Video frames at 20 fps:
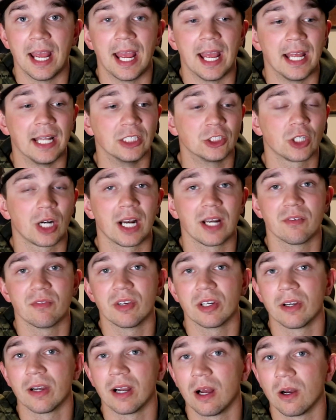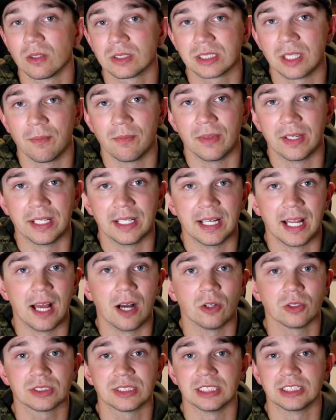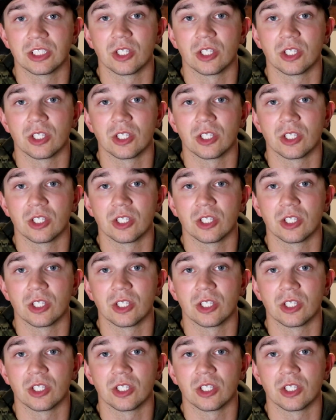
and trying to figure out something else that's